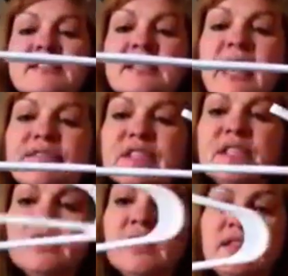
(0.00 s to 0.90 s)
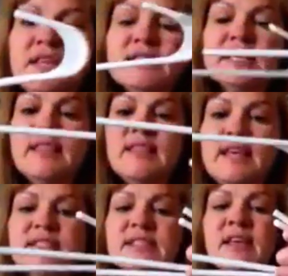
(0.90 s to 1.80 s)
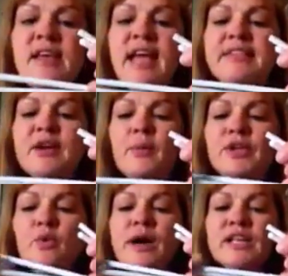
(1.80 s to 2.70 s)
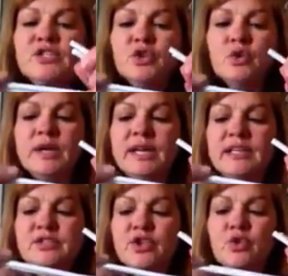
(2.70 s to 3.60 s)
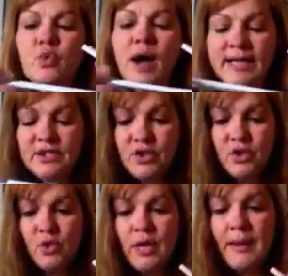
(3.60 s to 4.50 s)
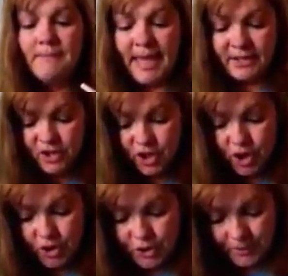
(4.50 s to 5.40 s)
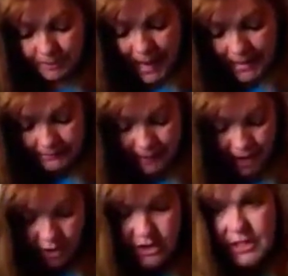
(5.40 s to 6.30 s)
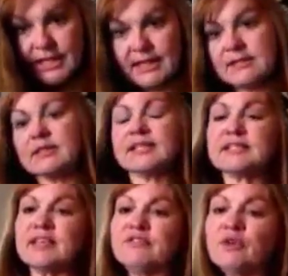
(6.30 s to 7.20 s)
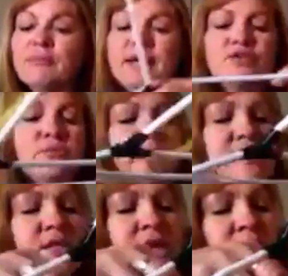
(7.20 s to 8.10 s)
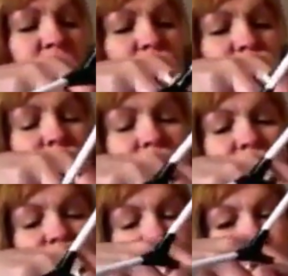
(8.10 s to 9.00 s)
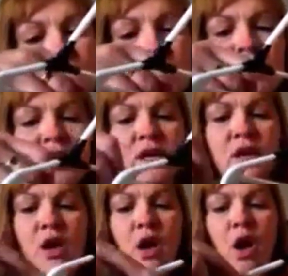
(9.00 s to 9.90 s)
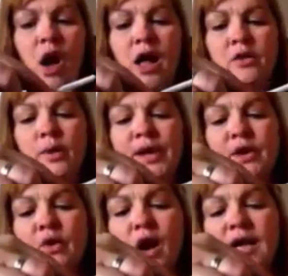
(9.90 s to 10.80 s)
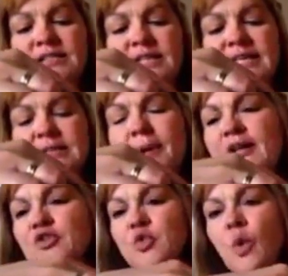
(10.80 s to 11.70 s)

this left, this and this. And then what you want to do is you want to make sure your bottom part is, let's give you a measurement. So from here all the way across is about